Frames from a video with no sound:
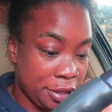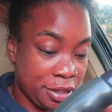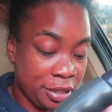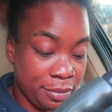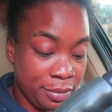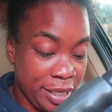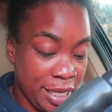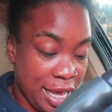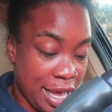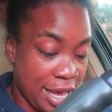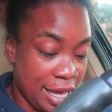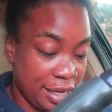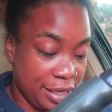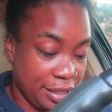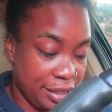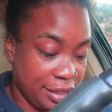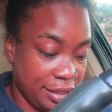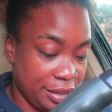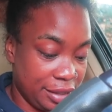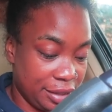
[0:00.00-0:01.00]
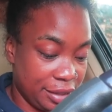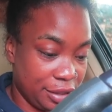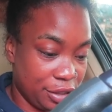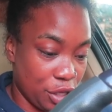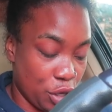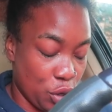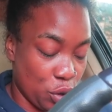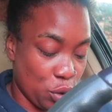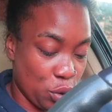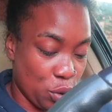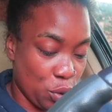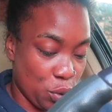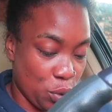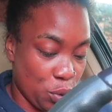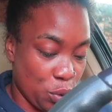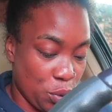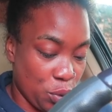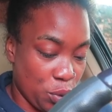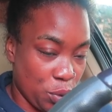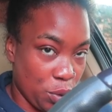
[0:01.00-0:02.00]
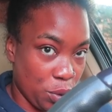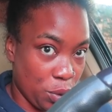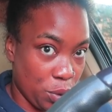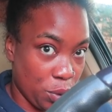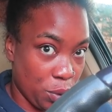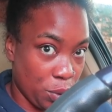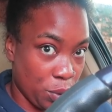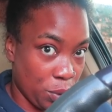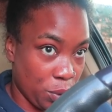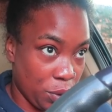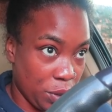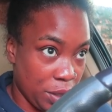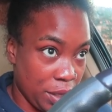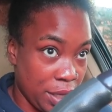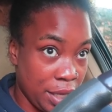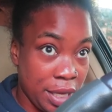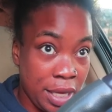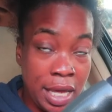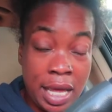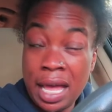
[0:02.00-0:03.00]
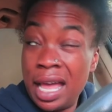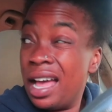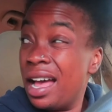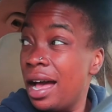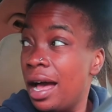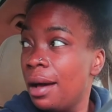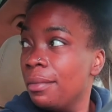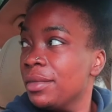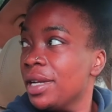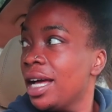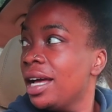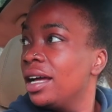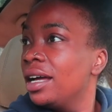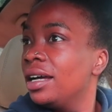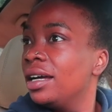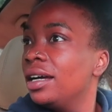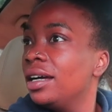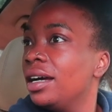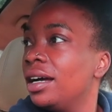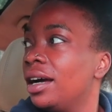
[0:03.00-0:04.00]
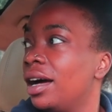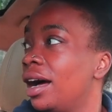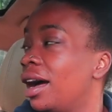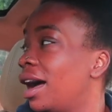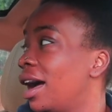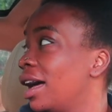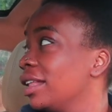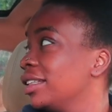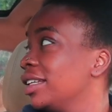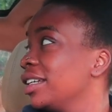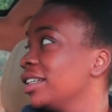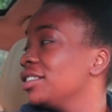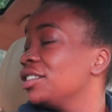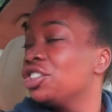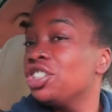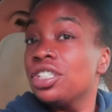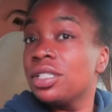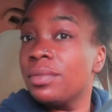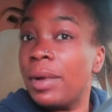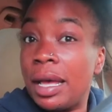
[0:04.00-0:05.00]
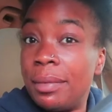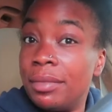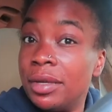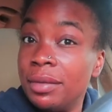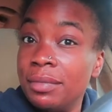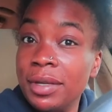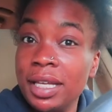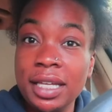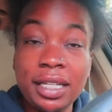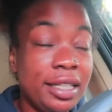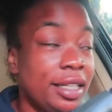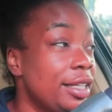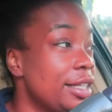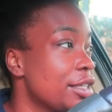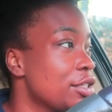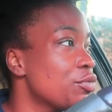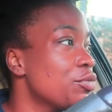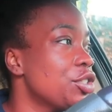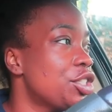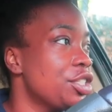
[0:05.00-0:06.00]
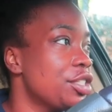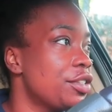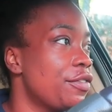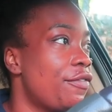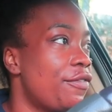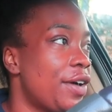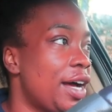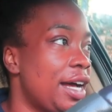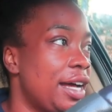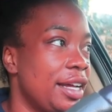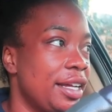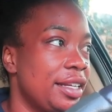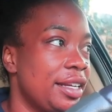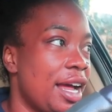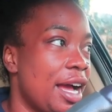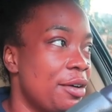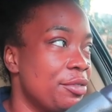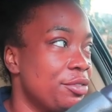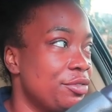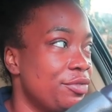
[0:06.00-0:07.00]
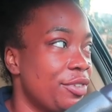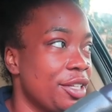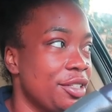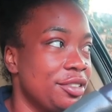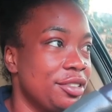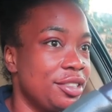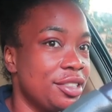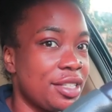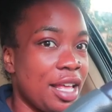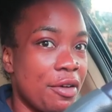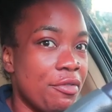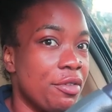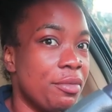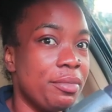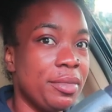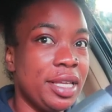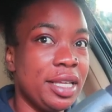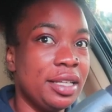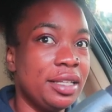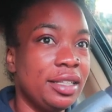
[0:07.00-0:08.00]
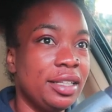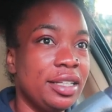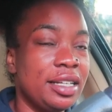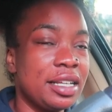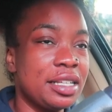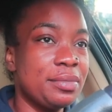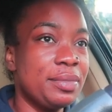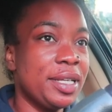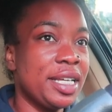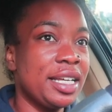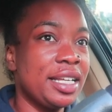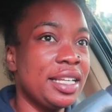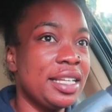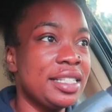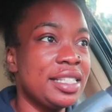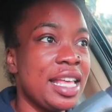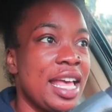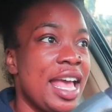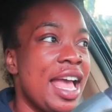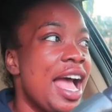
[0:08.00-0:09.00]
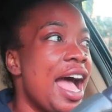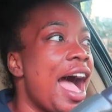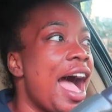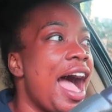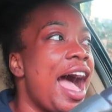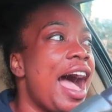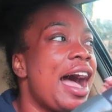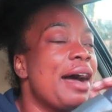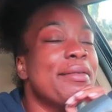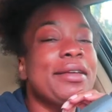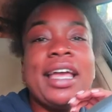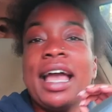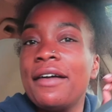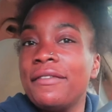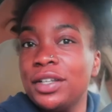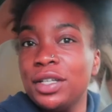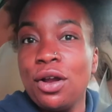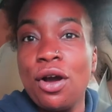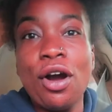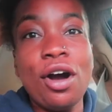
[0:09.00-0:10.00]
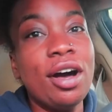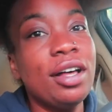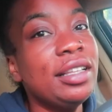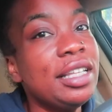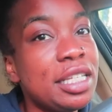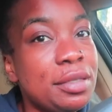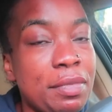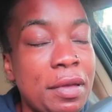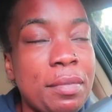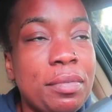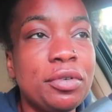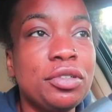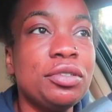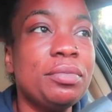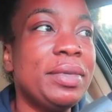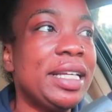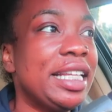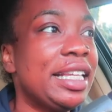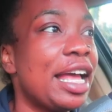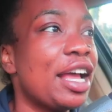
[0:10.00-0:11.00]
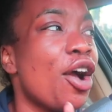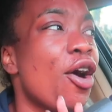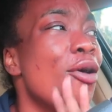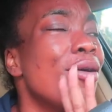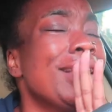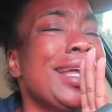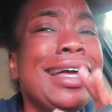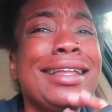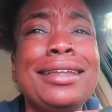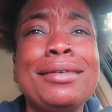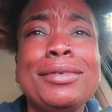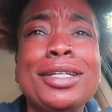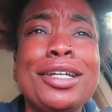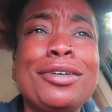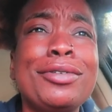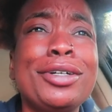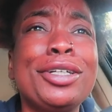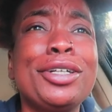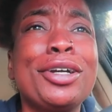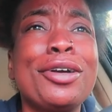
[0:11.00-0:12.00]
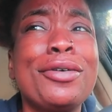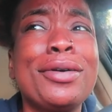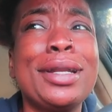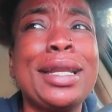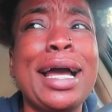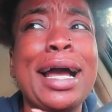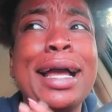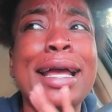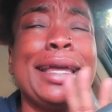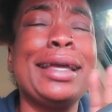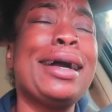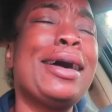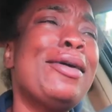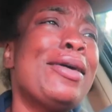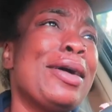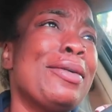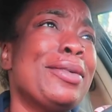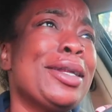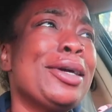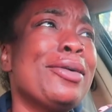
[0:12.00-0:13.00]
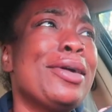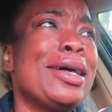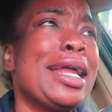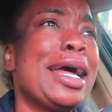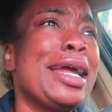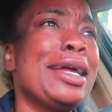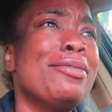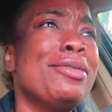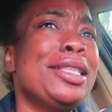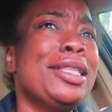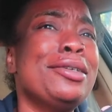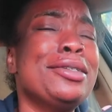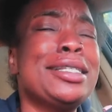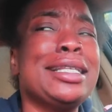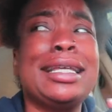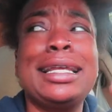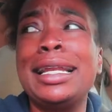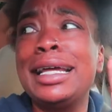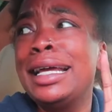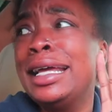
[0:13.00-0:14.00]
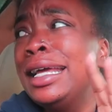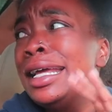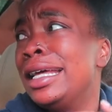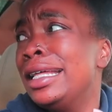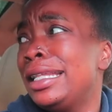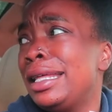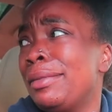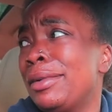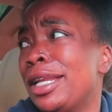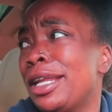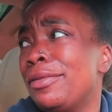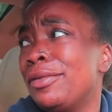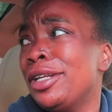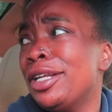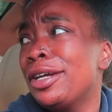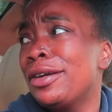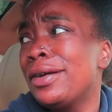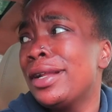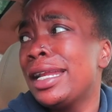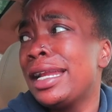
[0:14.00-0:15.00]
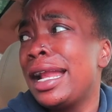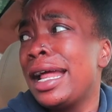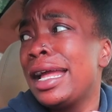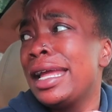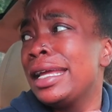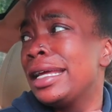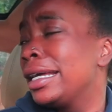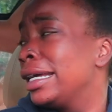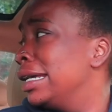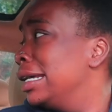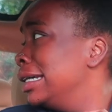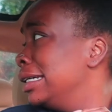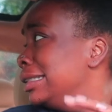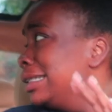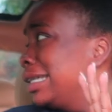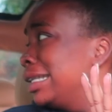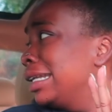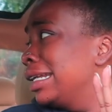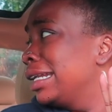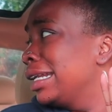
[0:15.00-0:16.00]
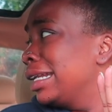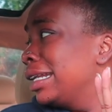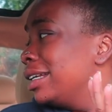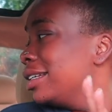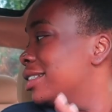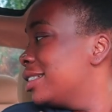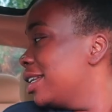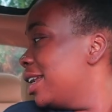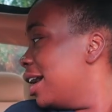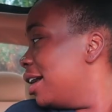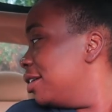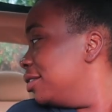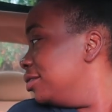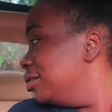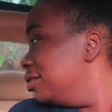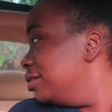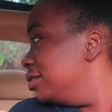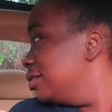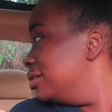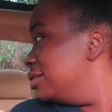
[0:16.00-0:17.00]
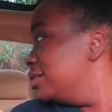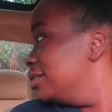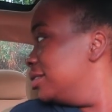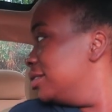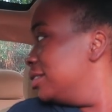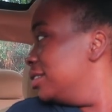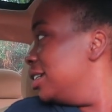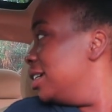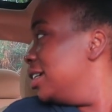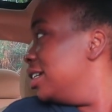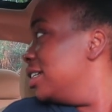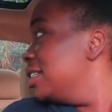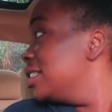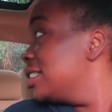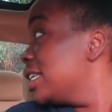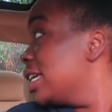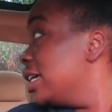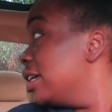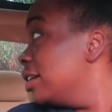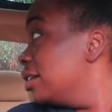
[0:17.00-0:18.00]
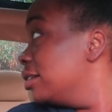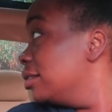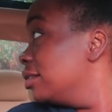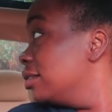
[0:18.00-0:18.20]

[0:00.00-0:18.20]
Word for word: to be honest. So, I'm not... I think it just might be me and Lennox, which is fine. I would rather just have it me and Lennox, because I be having all these people be like, oh yeah, let me know when you're going on a hike. Oh, I want to go on a hike with you, Selena. Let me know when you're going on a hike. No, no, no. Sit down. Sit.